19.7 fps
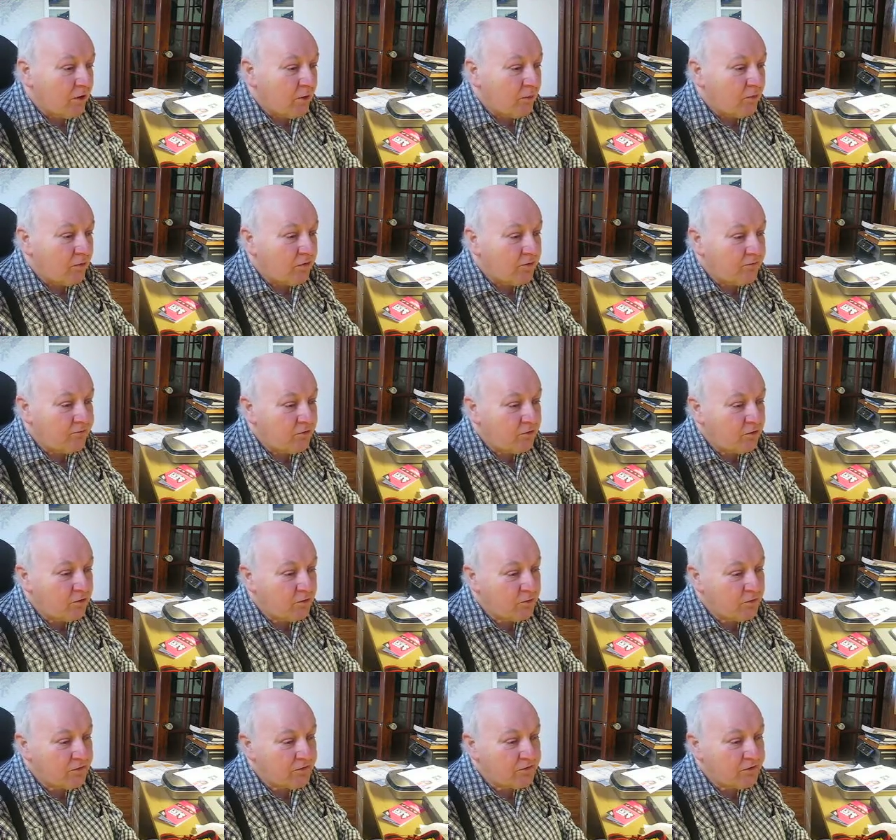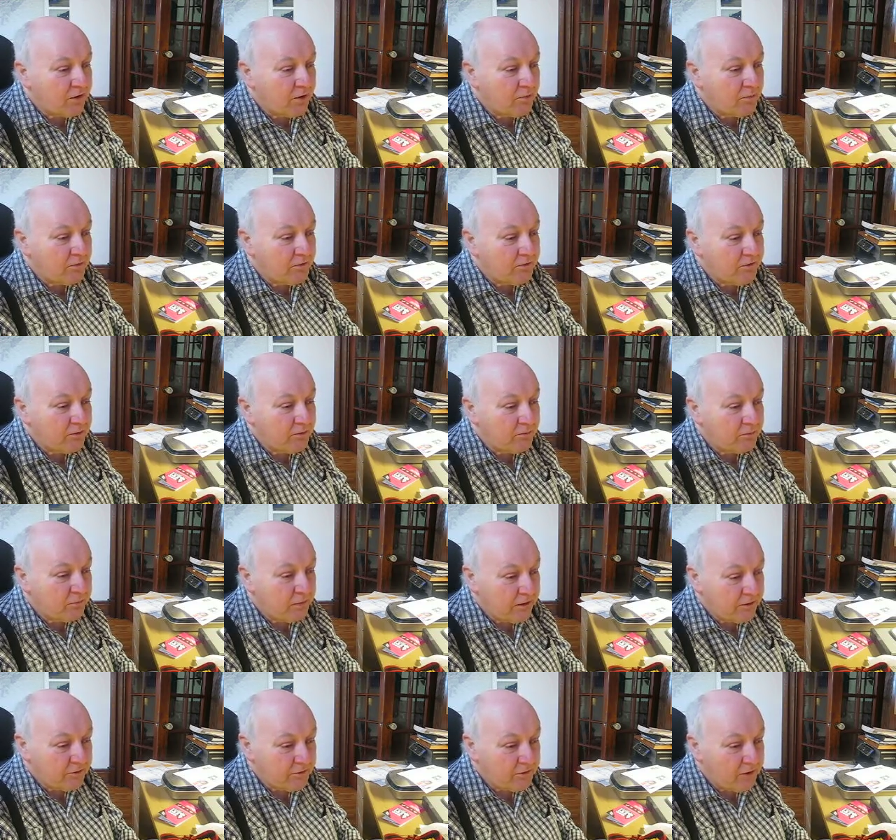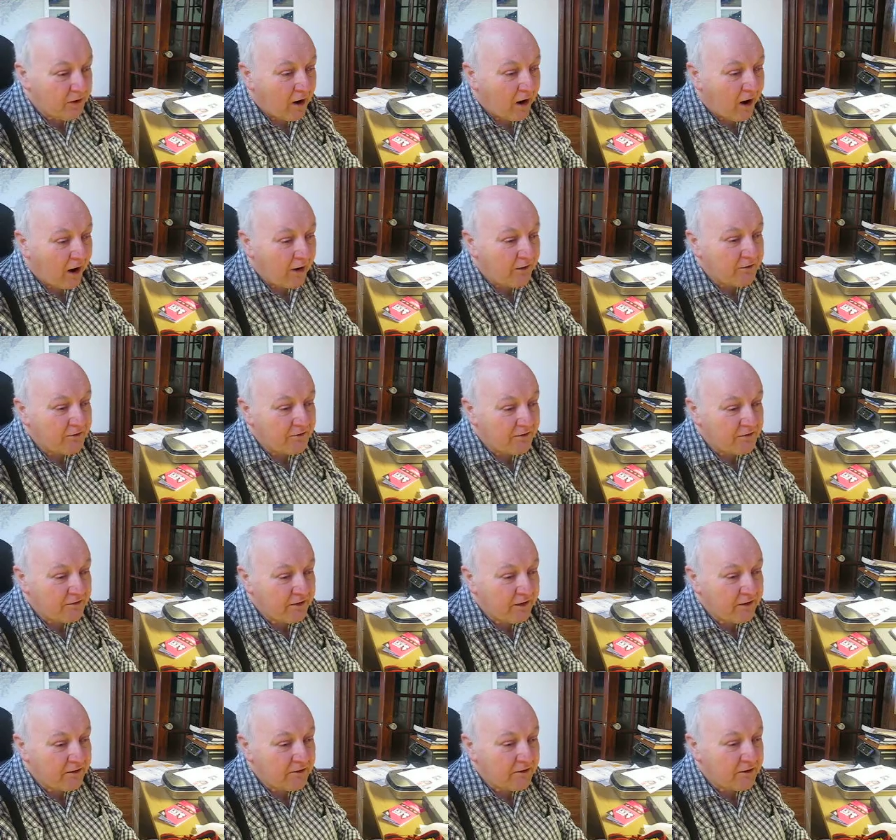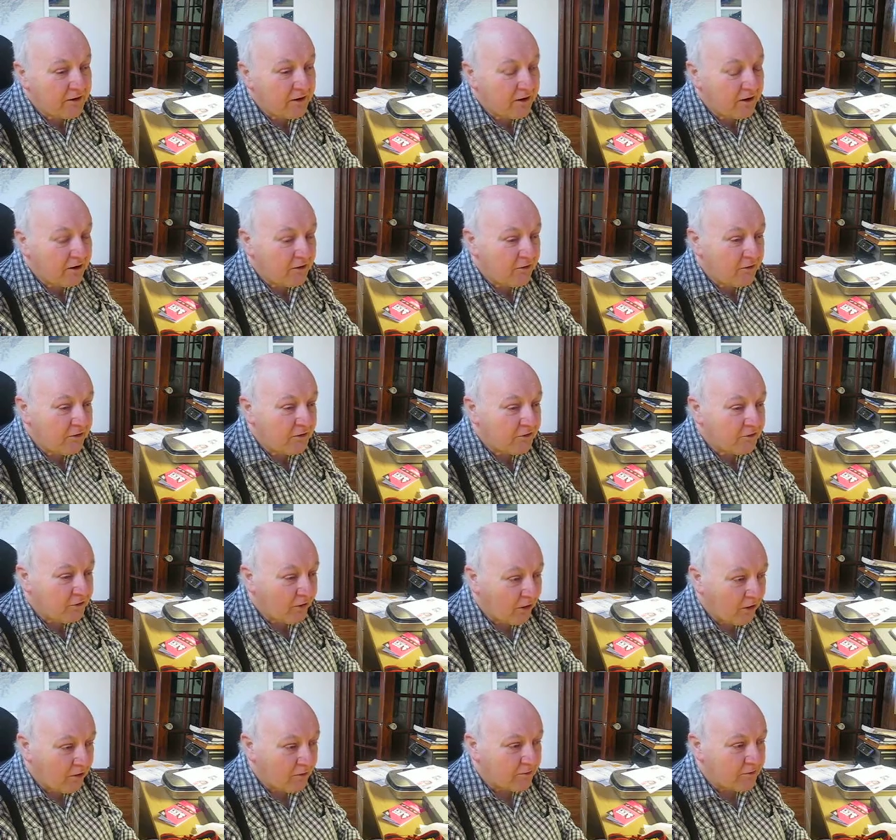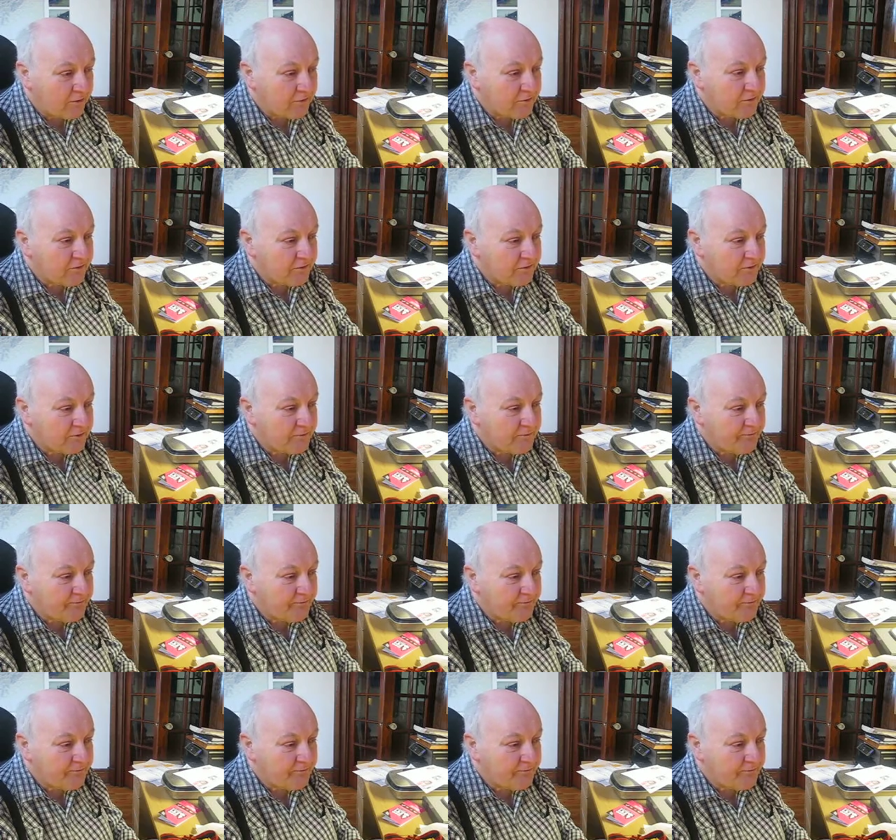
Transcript: with a view to establishing better understanding and greater tolerance.